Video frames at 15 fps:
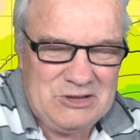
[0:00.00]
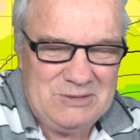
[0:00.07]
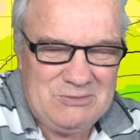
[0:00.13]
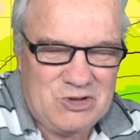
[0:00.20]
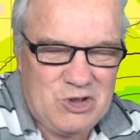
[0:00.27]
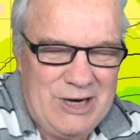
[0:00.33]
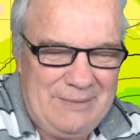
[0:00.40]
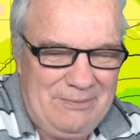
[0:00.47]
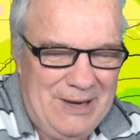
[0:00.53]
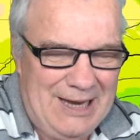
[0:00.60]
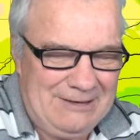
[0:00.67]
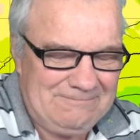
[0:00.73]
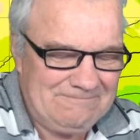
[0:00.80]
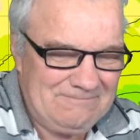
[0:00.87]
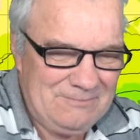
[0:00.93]

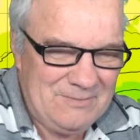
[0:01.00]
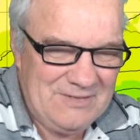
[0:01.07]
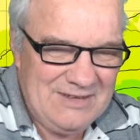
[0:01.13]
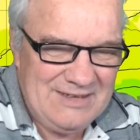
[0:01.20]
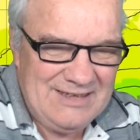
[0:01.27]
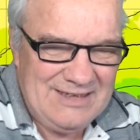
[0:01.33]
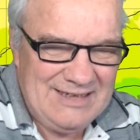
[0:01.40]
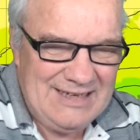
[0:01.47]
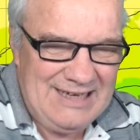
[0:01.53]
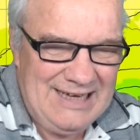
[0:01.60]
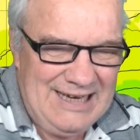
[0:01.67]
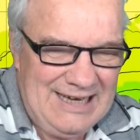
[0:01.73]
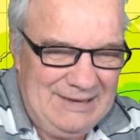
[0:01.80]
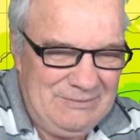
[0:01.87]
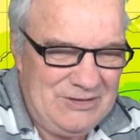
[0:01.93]
trapper,
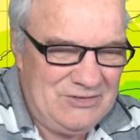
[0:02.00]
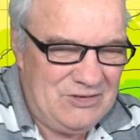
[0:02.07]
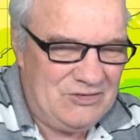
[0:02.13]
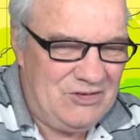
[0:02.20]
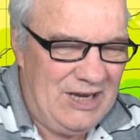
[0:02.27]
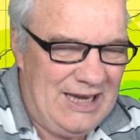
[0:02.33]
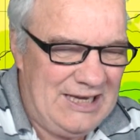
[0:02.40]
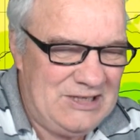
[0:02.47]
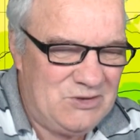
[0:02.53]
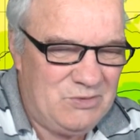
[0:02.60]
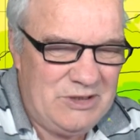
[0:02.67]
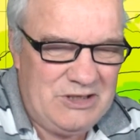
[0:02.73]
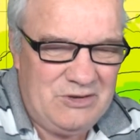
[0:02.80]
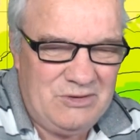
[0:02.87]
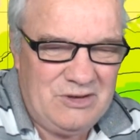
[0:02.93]
in the days
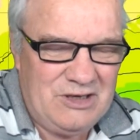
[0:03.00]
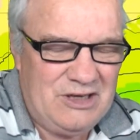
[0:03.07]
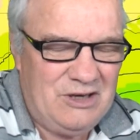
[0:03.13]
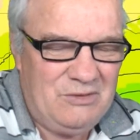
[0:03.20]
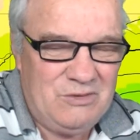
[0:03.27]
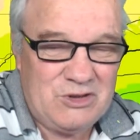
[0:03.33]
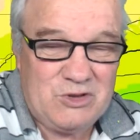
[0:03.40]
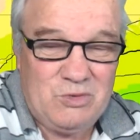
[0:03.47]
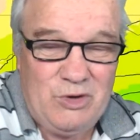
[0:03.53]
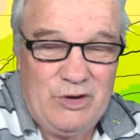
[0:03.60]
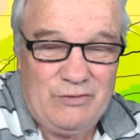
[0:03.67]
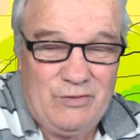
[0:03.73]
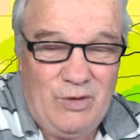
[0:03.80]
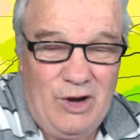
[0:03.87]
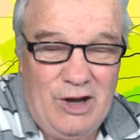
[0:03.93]
when it was
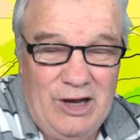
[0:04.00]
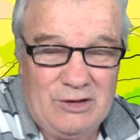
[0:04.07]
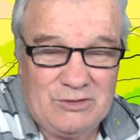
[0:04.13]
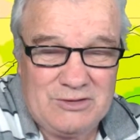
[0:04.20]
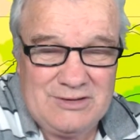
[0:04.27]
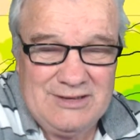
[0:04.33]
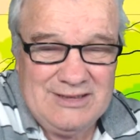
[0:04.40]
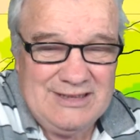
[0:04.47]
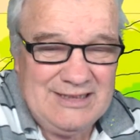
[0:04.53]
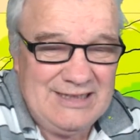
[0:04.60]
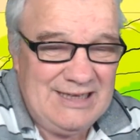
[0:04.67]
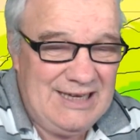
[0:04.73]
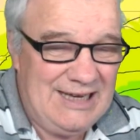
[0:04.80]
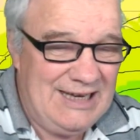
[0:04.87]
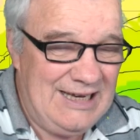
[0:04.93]
worthwhile
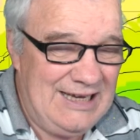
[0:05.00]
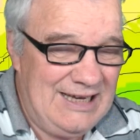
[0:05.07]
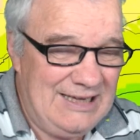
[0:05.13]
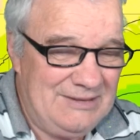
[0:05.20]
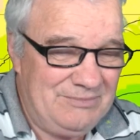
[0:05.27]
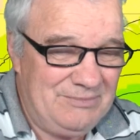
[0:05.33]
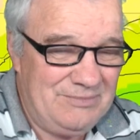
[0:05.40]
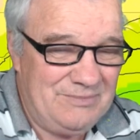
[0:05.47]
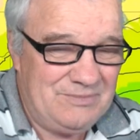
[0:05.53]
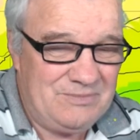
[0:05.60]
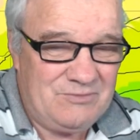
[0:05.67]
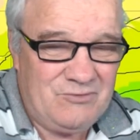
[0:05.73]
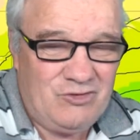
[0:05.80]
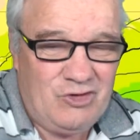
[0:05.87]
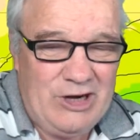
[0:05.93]

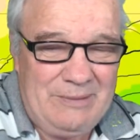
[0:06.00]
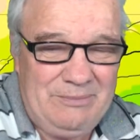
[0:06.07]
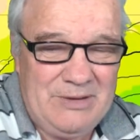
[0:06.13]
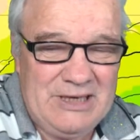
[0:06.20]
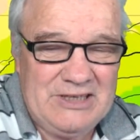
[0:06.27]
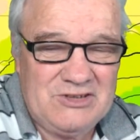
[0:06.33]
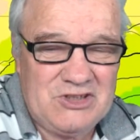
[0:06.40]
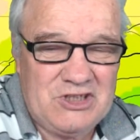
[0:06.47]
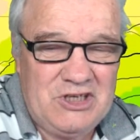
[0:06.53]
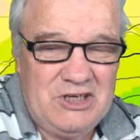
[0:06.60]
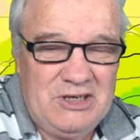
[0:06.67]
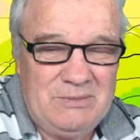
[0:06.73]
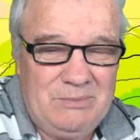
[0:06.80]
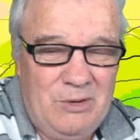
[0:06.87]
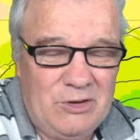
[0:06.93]
trapping and
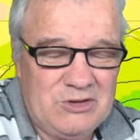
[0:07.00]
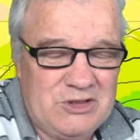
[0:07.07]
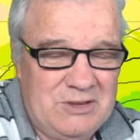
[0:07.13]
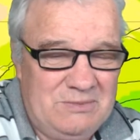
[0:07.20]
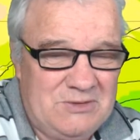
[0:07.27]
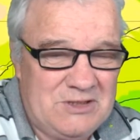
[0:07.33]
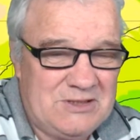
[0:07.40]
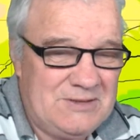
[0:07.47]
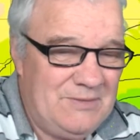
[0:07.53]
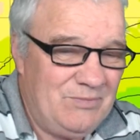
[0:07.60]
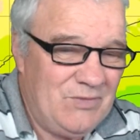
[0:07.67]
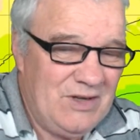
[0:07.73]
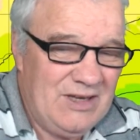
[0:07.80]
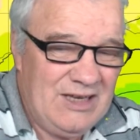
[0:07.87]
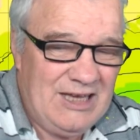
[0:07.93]
skinning possums.
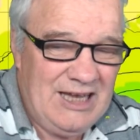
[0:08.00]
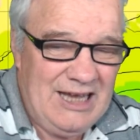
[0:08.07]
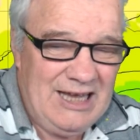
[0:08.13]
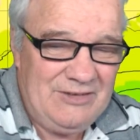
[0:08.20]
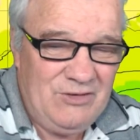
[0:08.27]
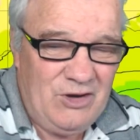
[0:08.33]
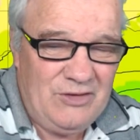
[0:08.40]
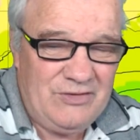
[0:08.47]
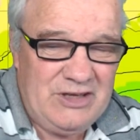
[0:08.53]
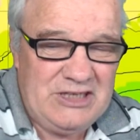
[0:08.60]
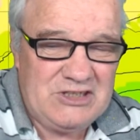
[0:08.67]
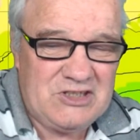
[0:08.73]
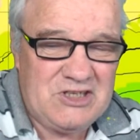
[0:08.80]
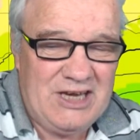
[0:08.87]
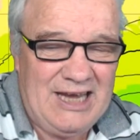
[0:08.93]
Not
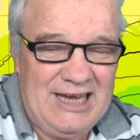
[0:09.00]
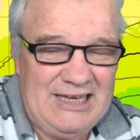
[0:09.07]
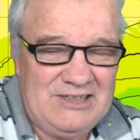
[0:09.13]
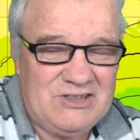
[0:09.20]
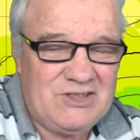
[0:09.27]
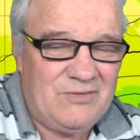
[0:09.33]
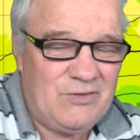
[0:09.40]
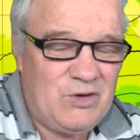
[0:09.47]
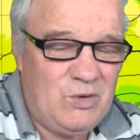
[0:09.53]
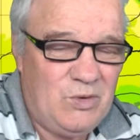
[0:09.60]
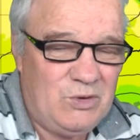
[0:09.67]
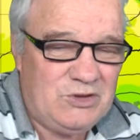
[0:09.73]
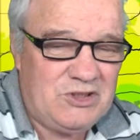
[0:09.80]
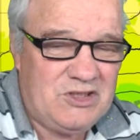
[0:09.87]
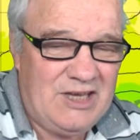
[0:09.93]
these days, of
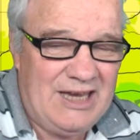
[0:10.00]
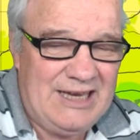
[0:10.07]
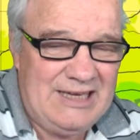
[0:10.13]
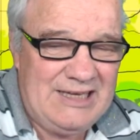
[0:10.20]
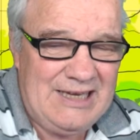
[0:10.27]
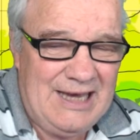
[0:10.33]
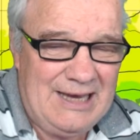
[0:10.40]
course. They